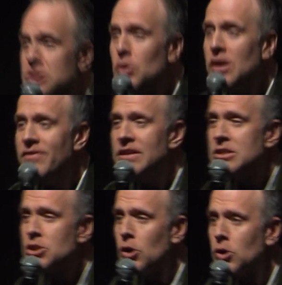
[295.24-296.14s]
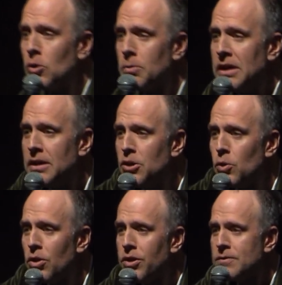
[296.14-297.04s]
to live in Stockholm. In the
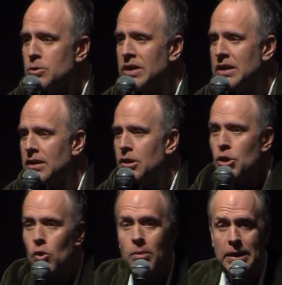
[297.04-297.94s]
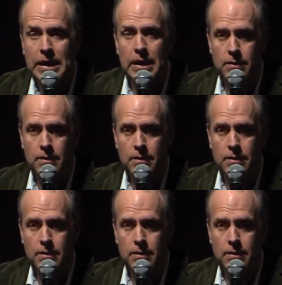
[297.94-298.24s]
north of Sweden, nobody.